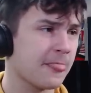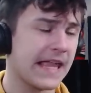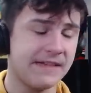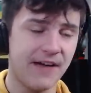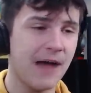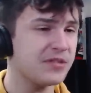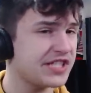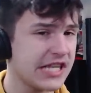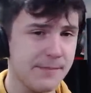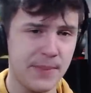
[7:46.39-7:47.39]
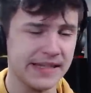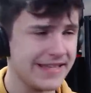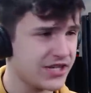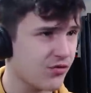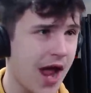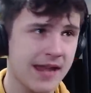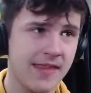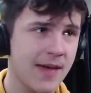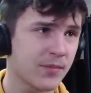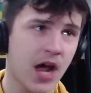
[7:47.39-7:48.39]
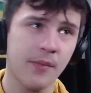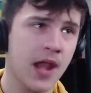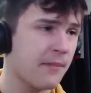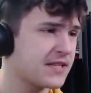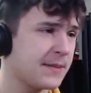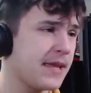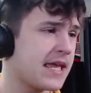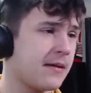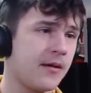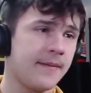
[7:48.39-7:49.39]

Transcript: If I'm seeing police riding them coming up to me,